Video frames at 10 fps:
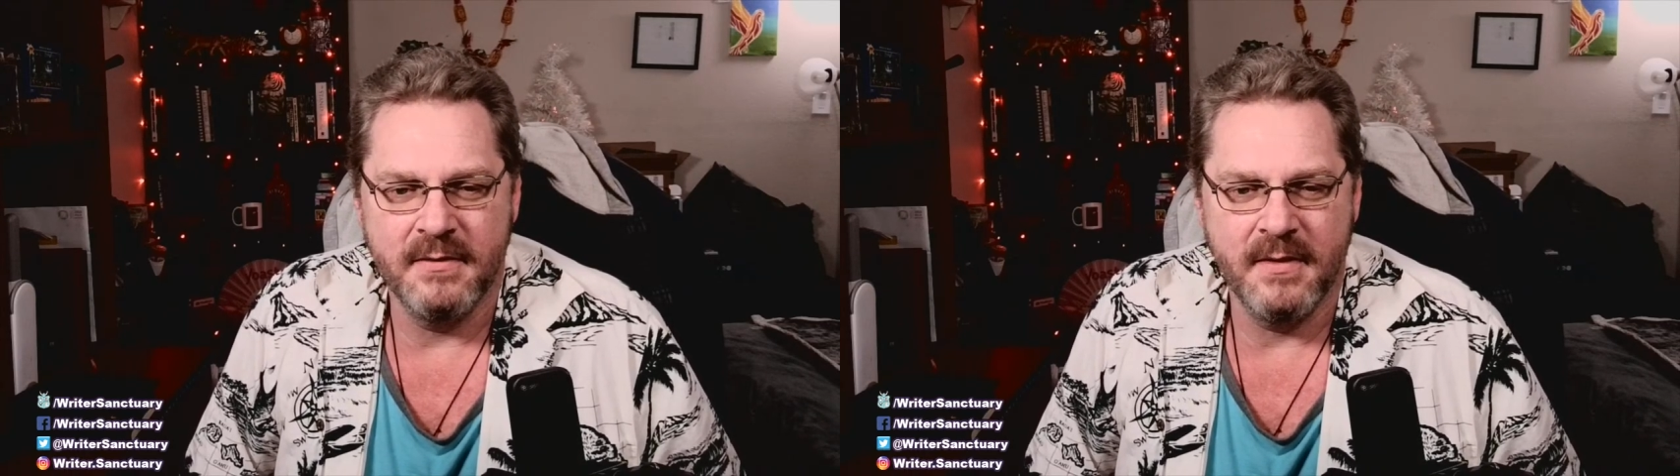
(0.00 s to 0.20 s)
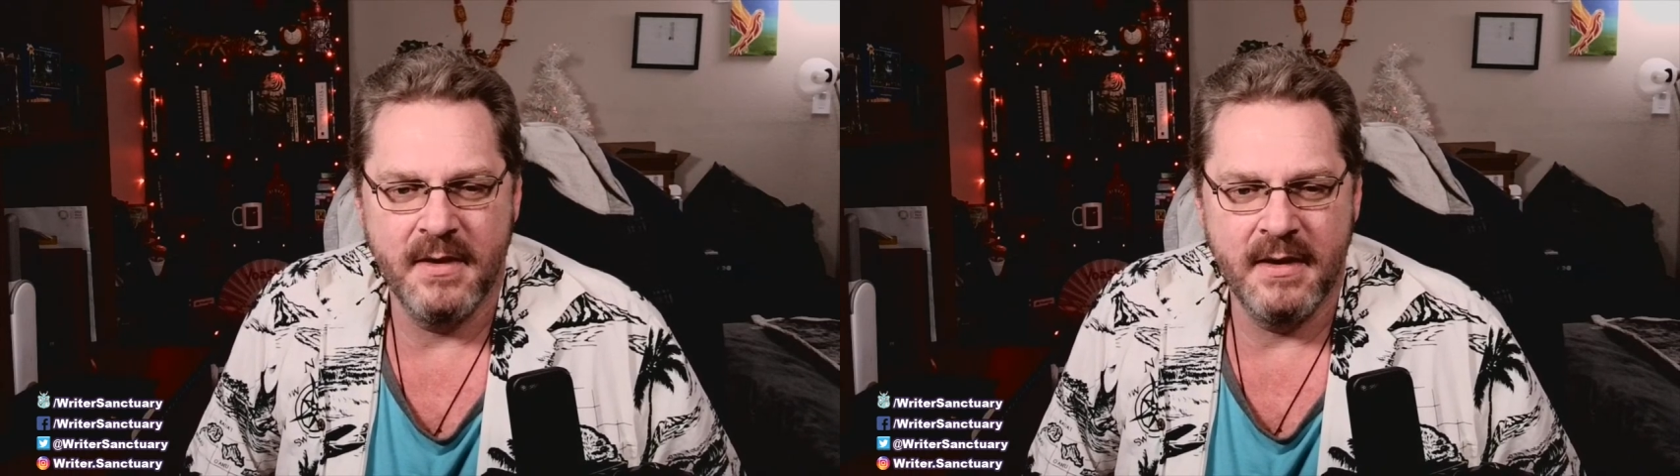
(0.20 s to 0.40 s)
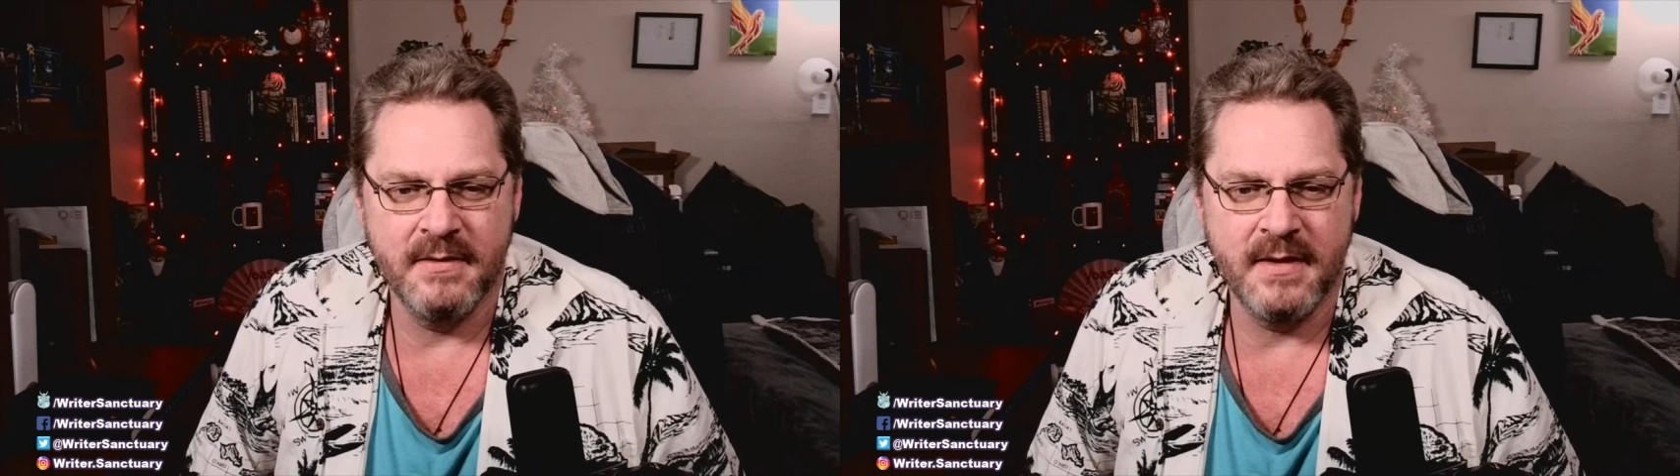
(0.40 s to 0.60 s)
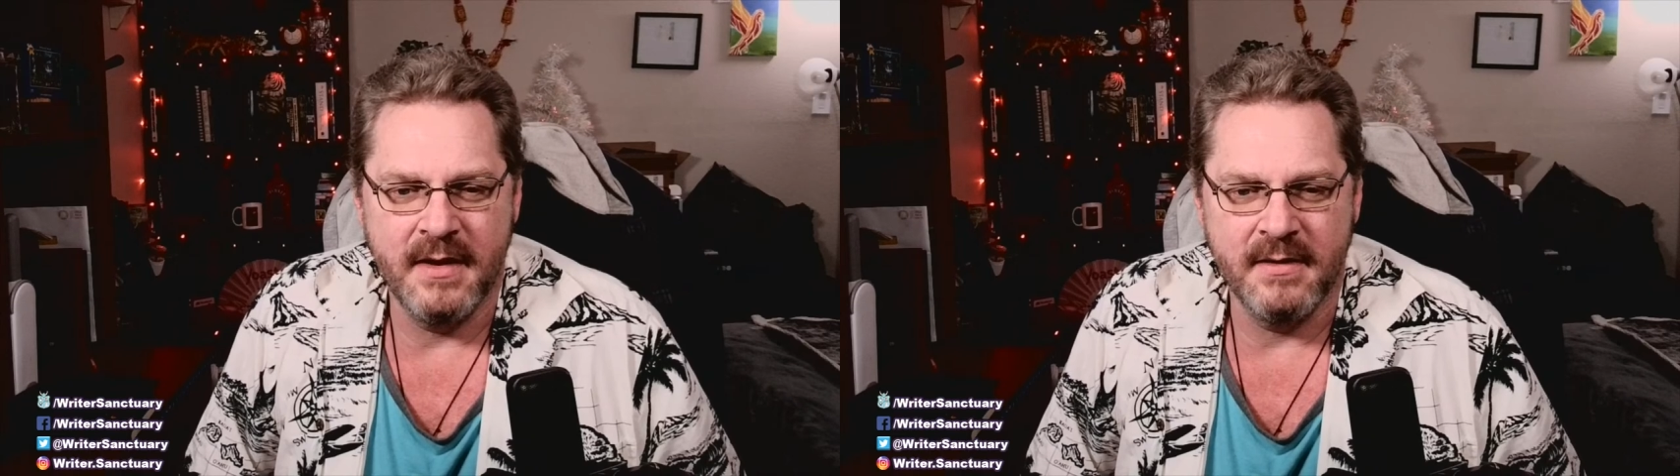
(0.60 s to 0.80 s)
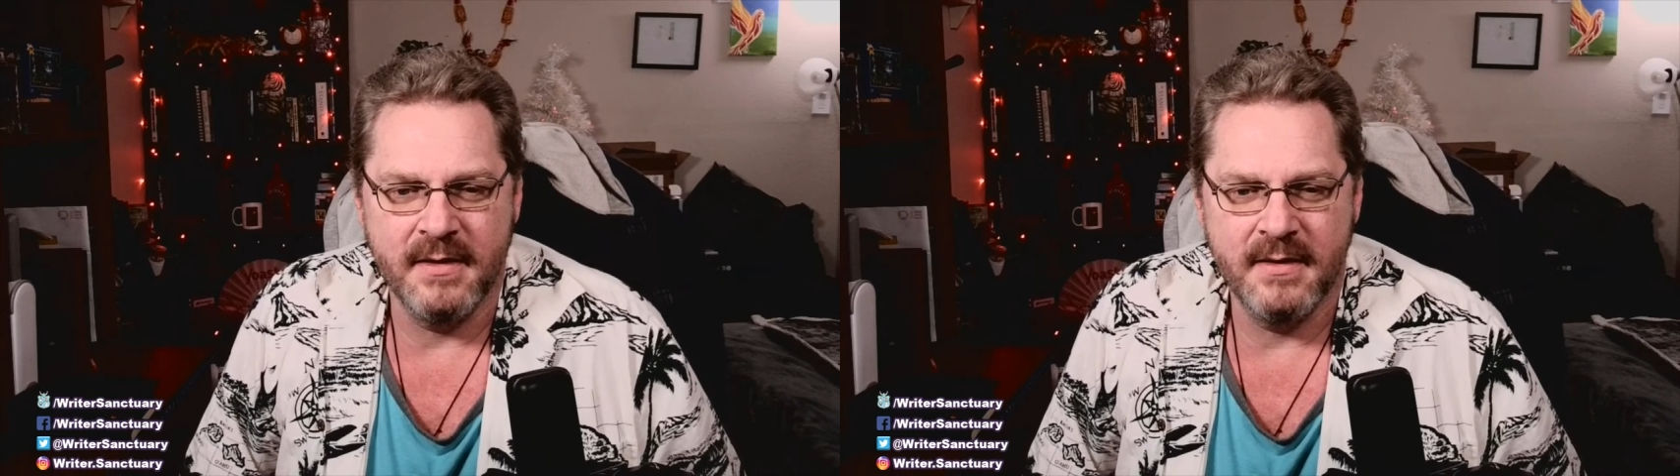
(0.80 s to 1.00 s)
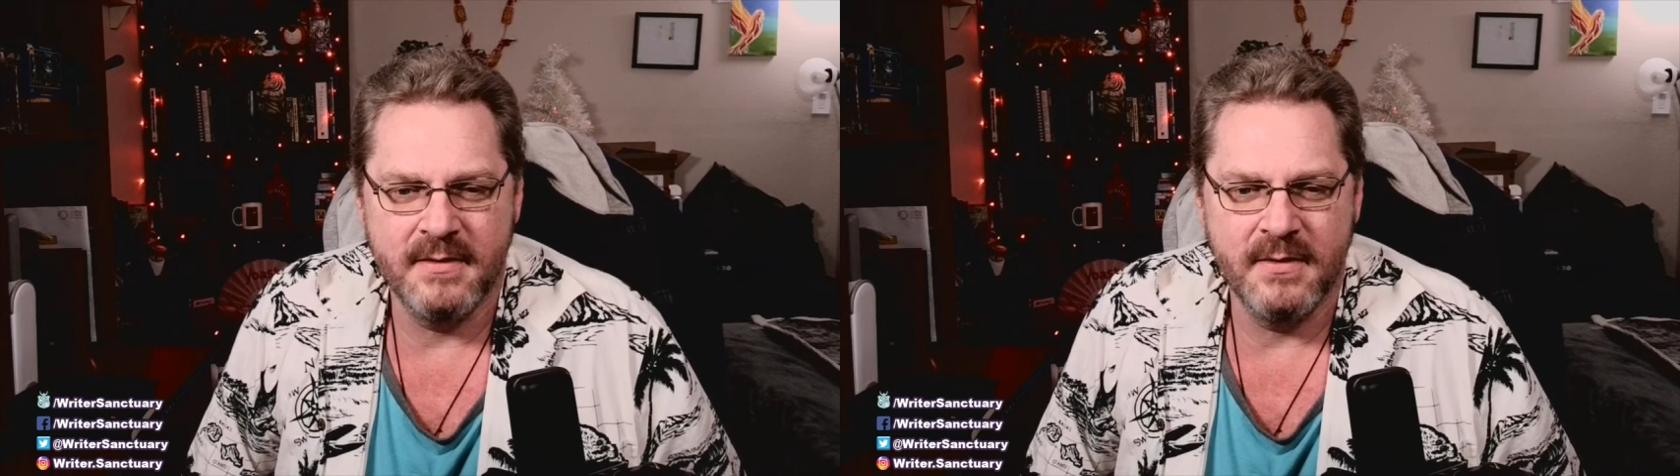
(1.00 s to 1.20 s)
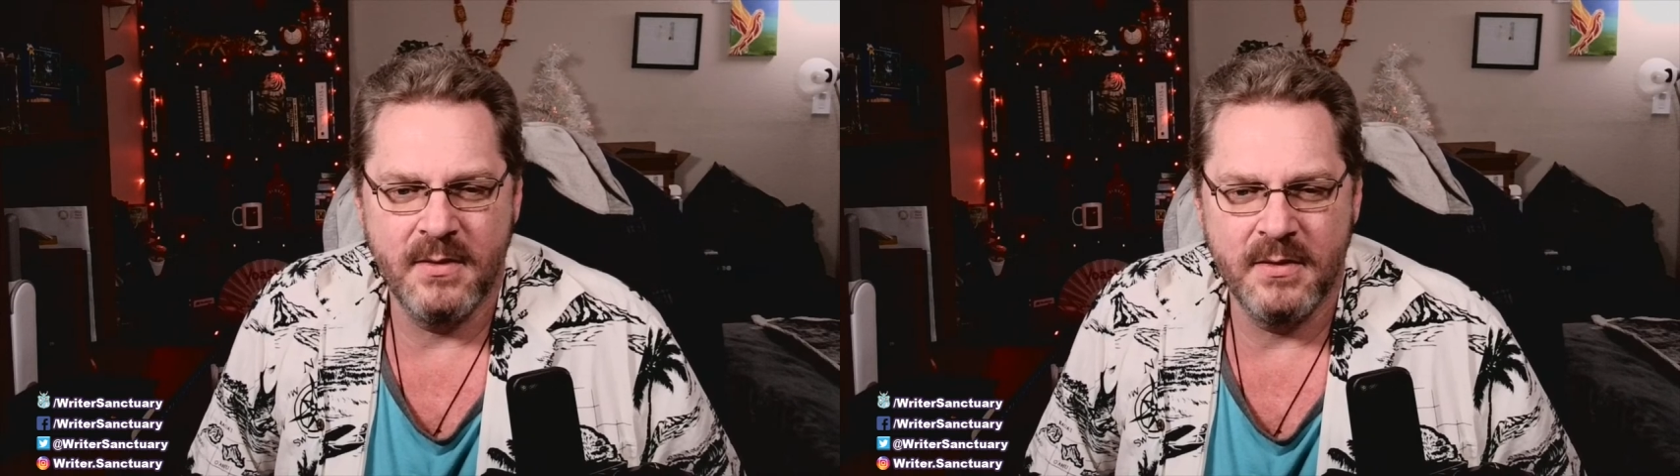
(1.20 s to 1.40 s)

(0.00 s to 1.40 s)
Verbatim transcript: as far as getting clicks,